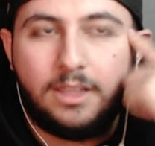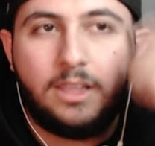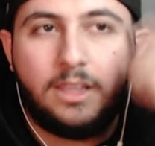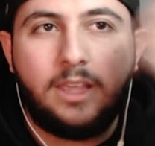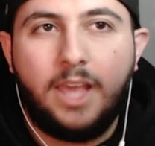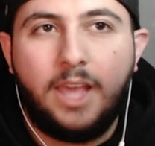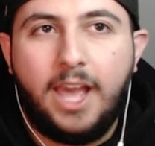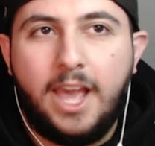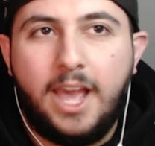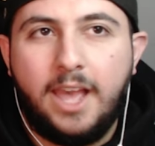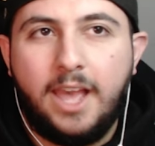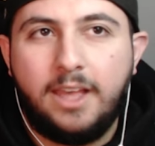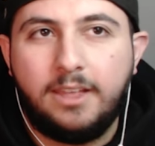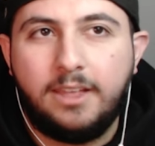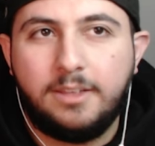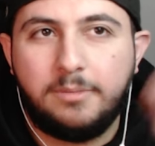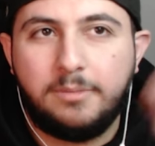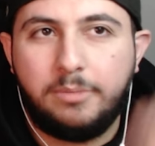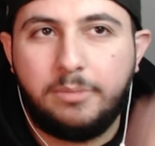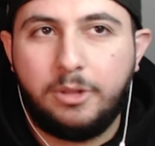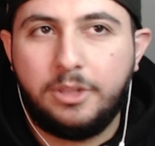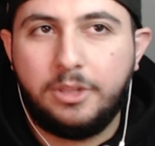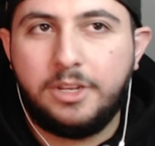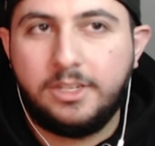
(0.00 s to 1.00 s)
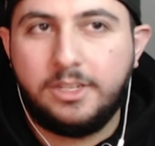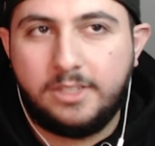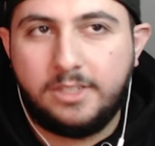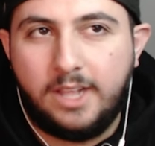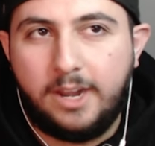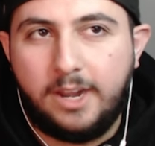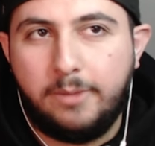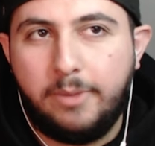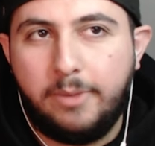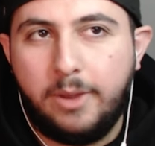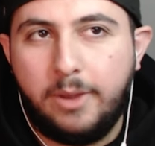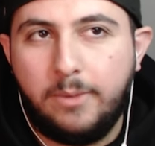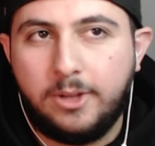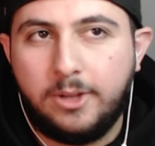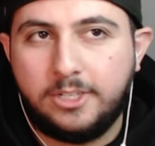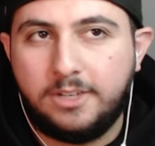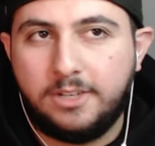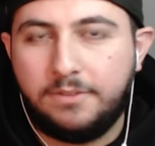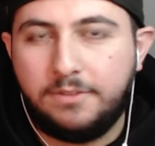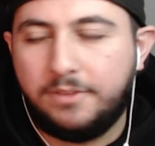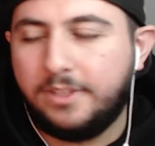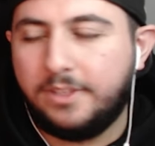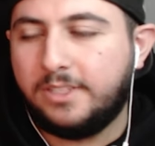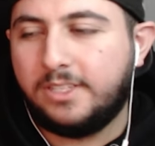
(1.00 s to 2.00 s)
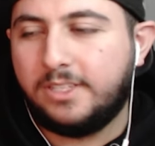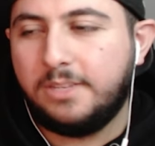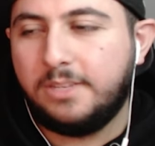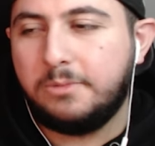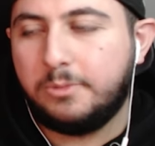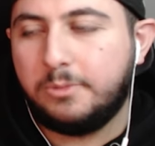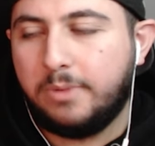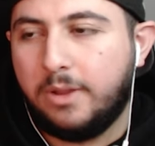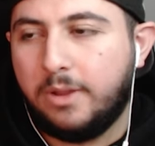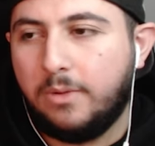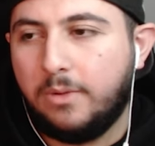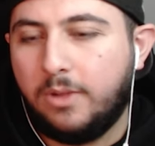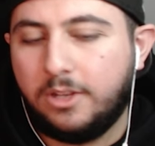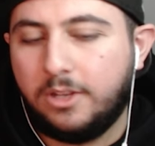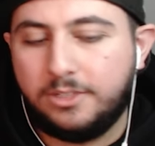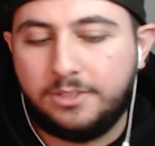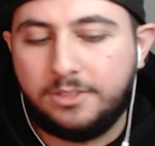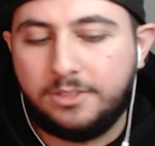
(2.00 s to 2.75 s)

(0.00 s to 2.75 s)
Yeah, Bolin is kind of brainwashed. After. He seems brainwashed.